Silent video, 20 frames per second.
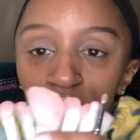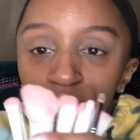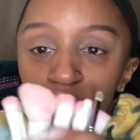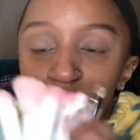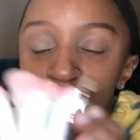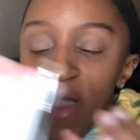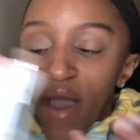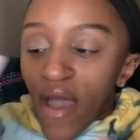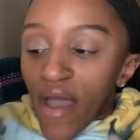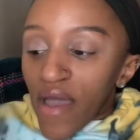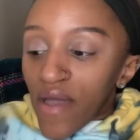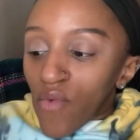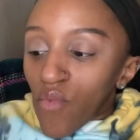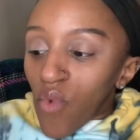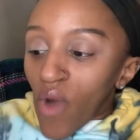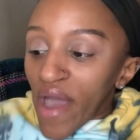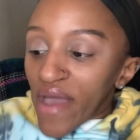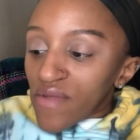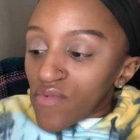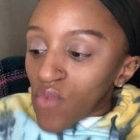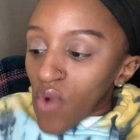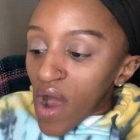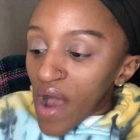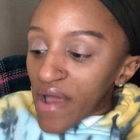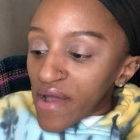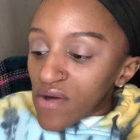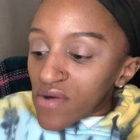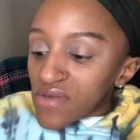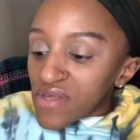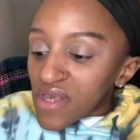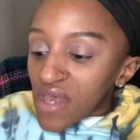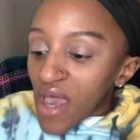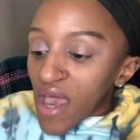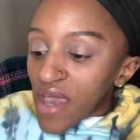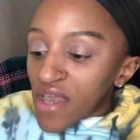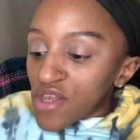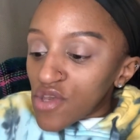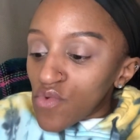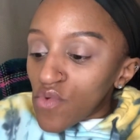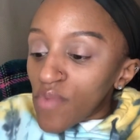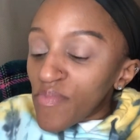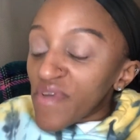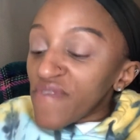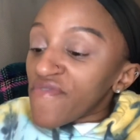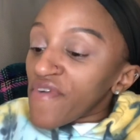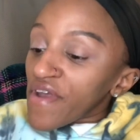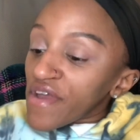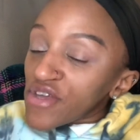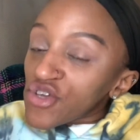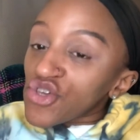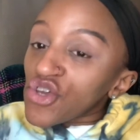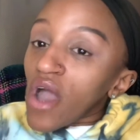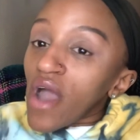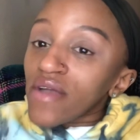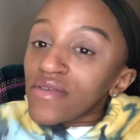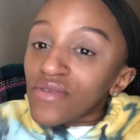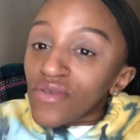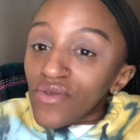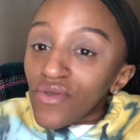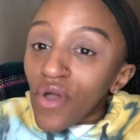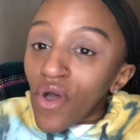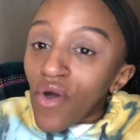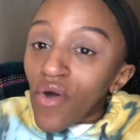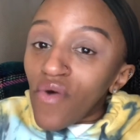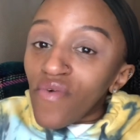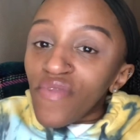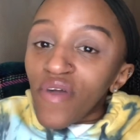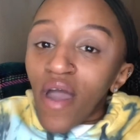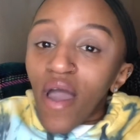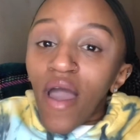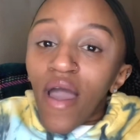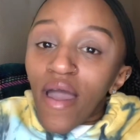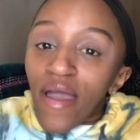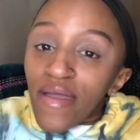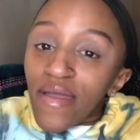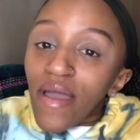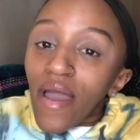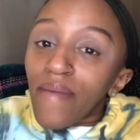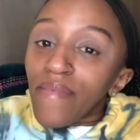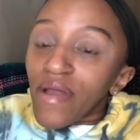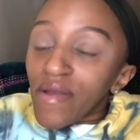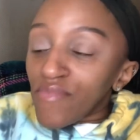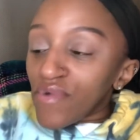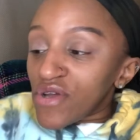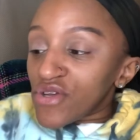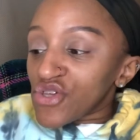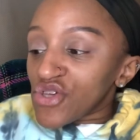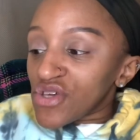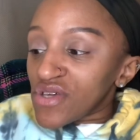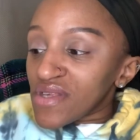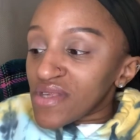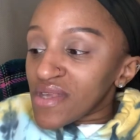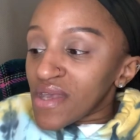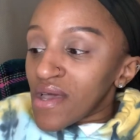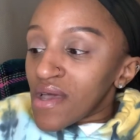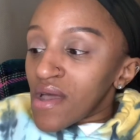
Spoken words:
by Wet n Wild, and you will be very shocked to know that I got my brushes